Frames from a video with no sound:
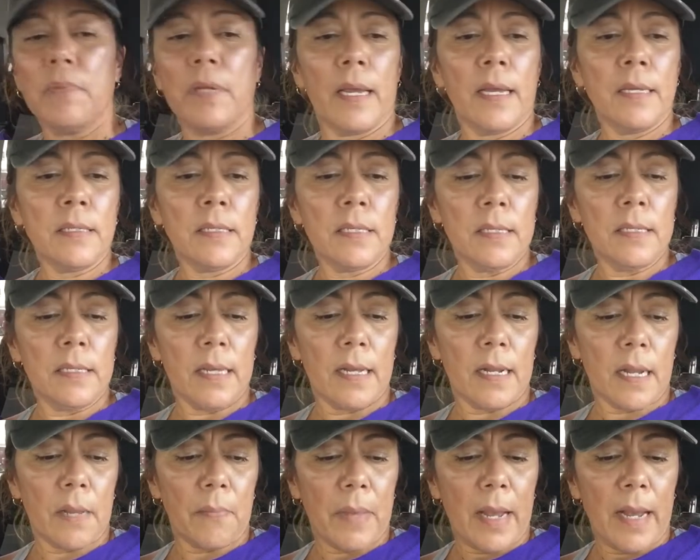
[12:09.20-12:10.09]
guessing
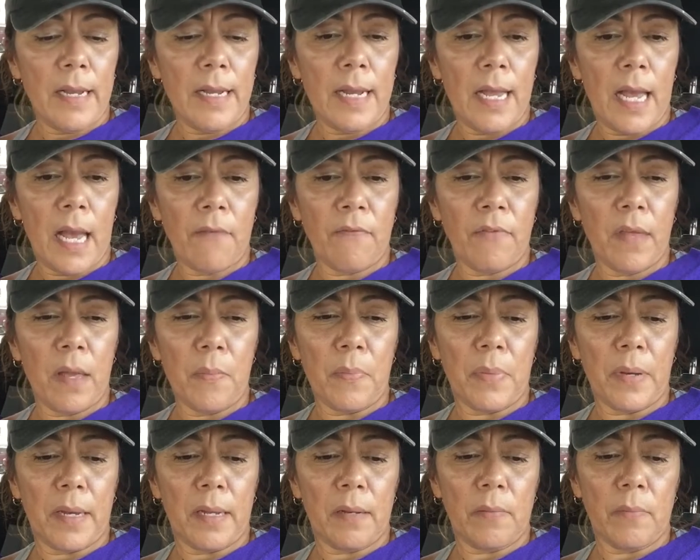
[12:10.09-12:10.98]
that I might have
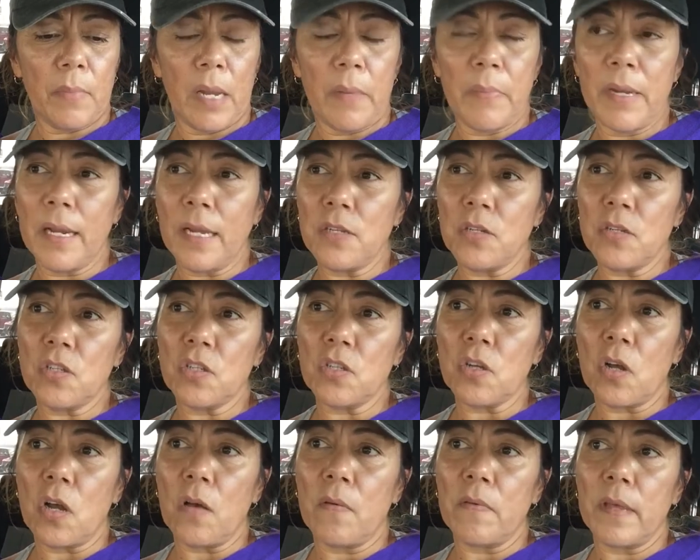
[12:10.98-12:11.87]
them, but maybe I just
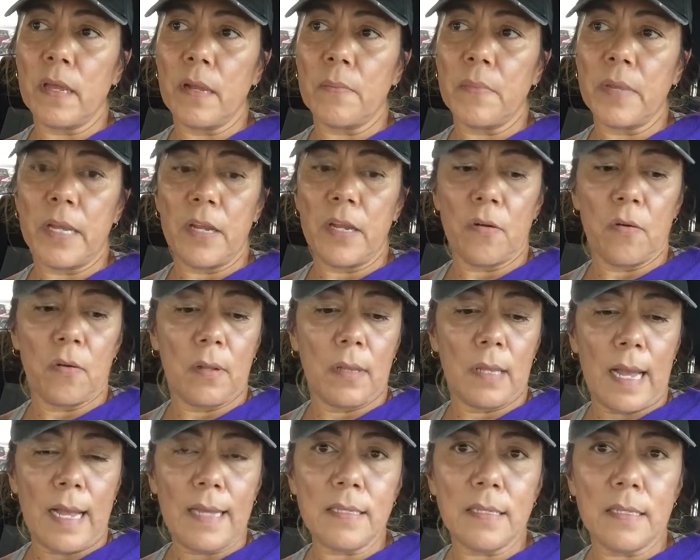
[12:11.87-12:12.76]
saw them here
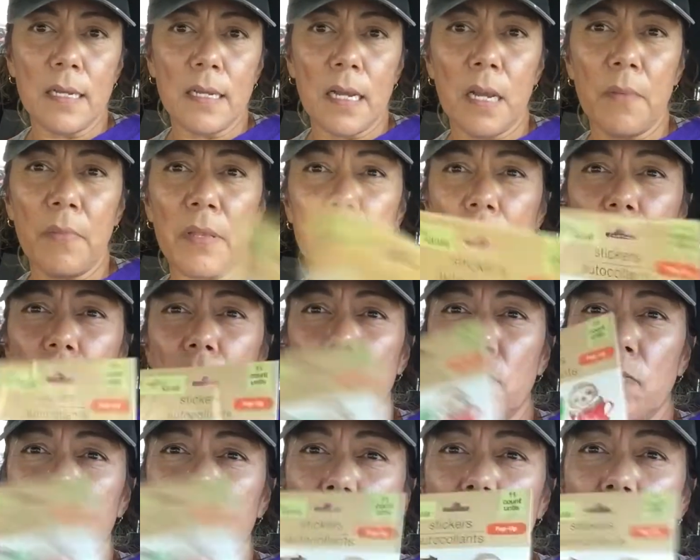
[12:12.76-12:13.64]
last time and these are
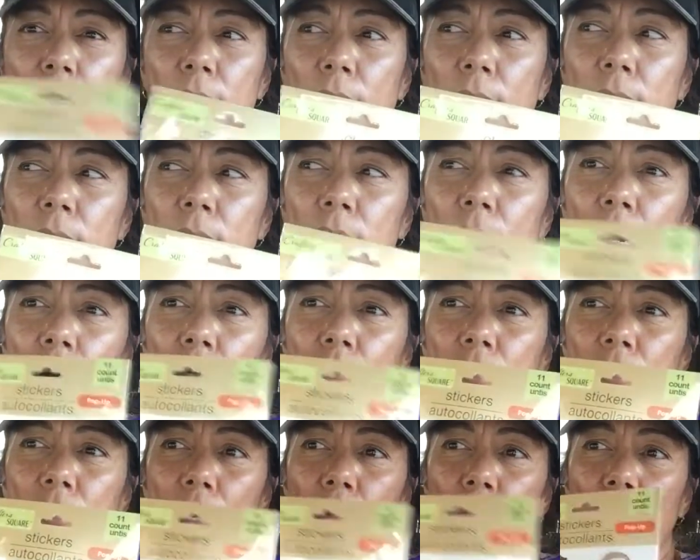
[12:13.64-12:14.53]
the ones that I
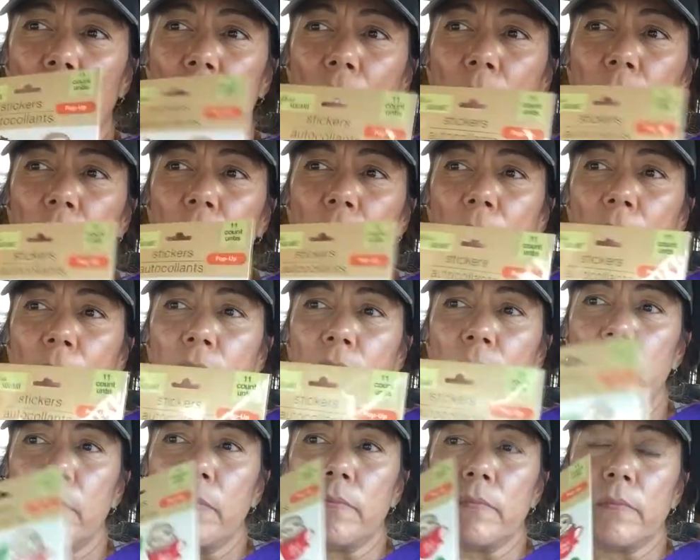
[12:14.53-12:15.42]
was like, well, maybe I have
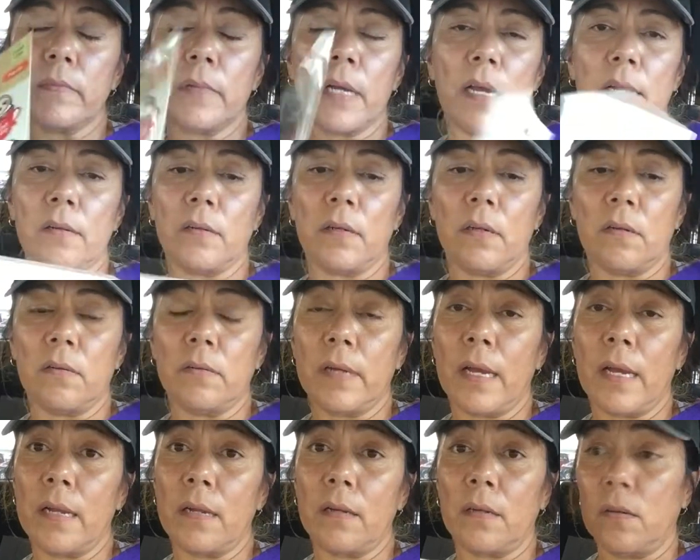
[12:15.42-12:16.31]
them. I don't know.
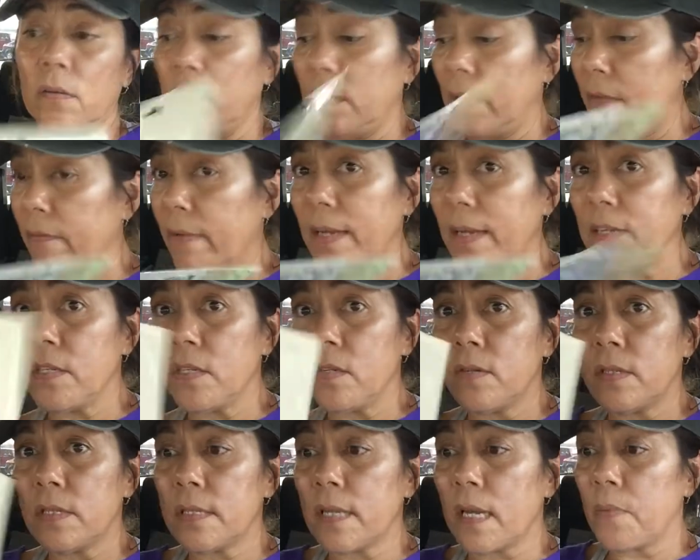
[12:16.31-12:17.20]
If I do,
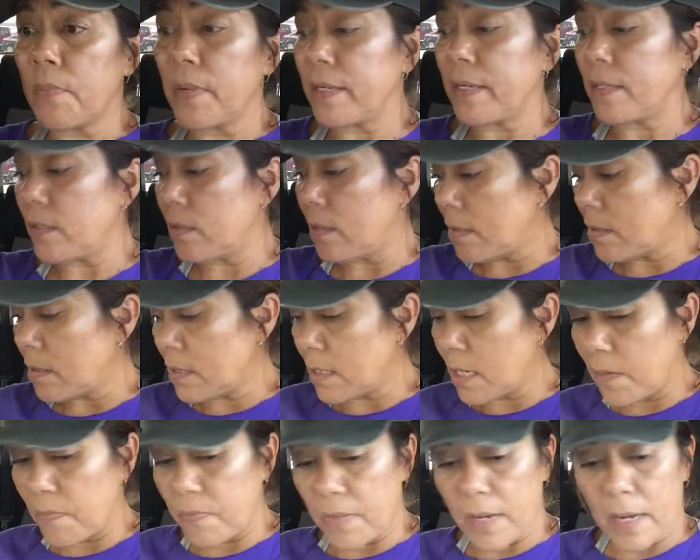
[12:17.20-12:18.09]
it's not a big deal.
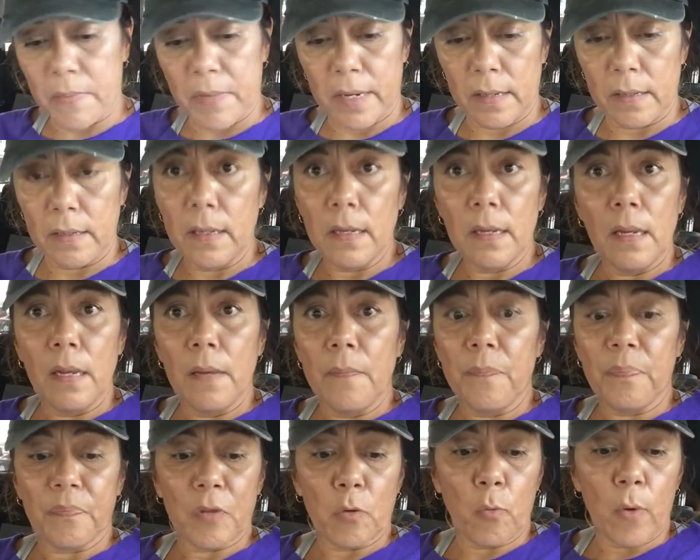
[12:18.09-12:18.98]

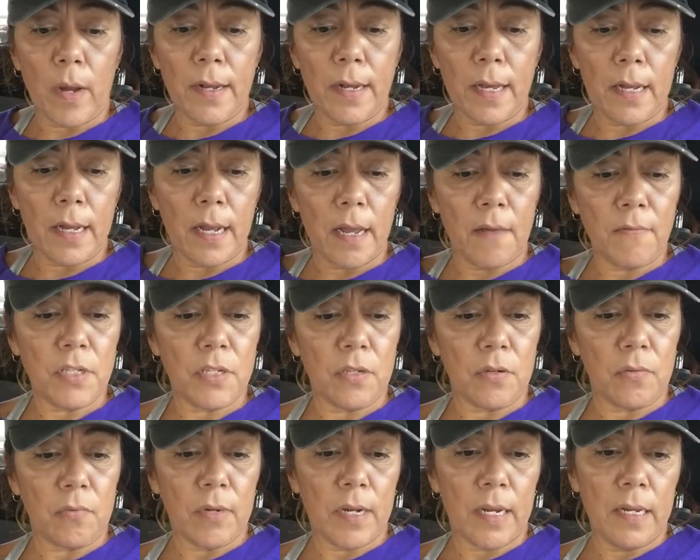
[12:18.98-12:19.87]
Why not have
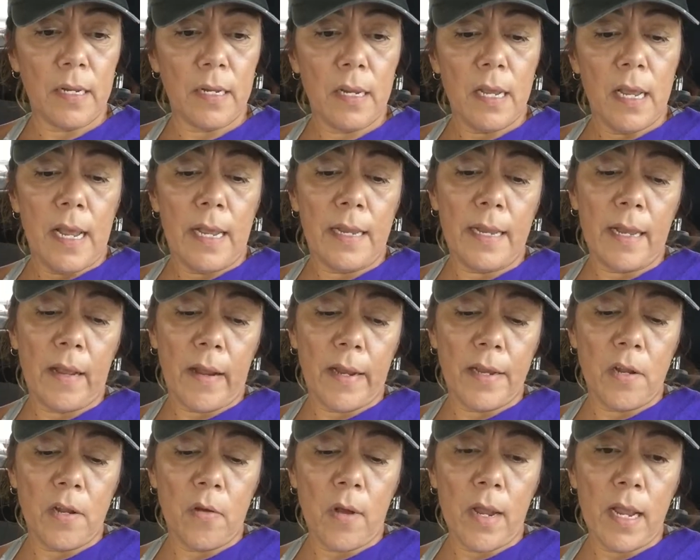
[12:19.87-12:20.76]
two, right? Now
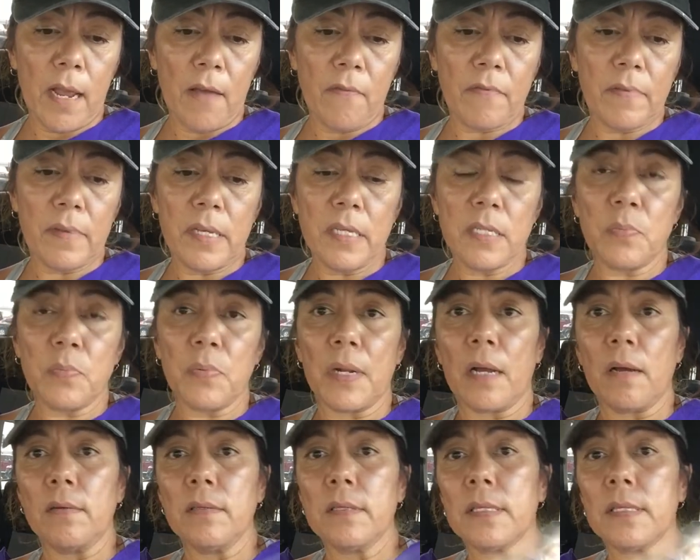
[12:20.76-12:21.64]
I know I have these, but I